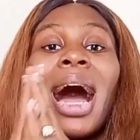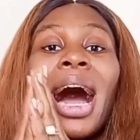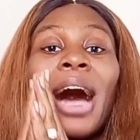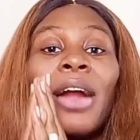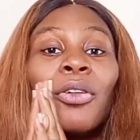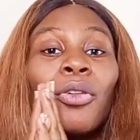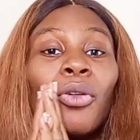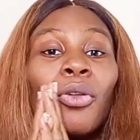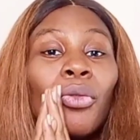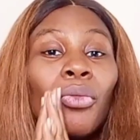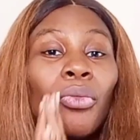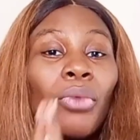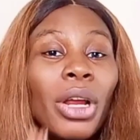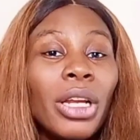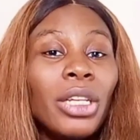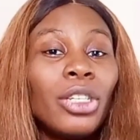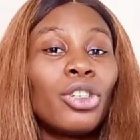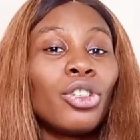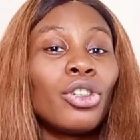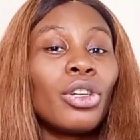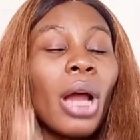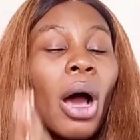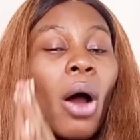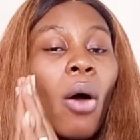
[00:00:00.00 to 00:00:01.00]
an
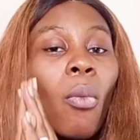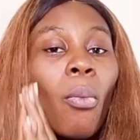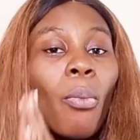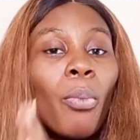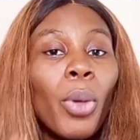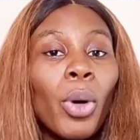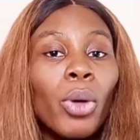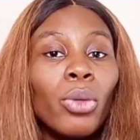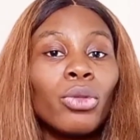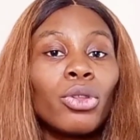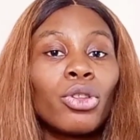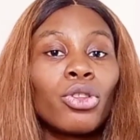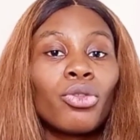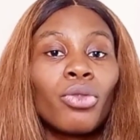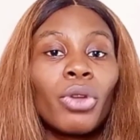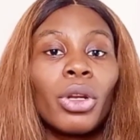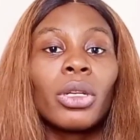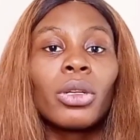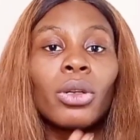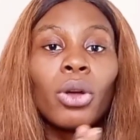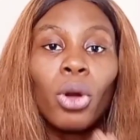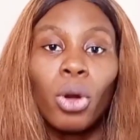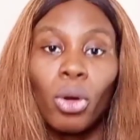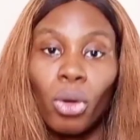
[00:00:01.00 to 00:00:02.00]
original bone
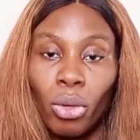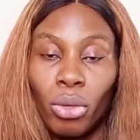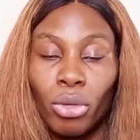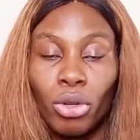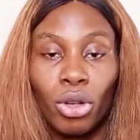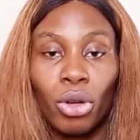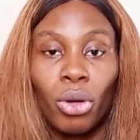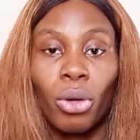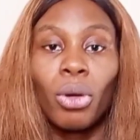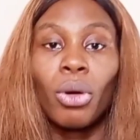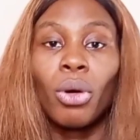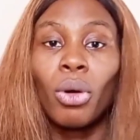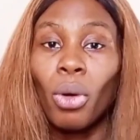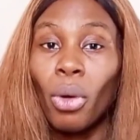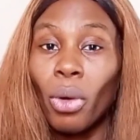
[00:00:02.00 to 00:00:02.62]
straight closure.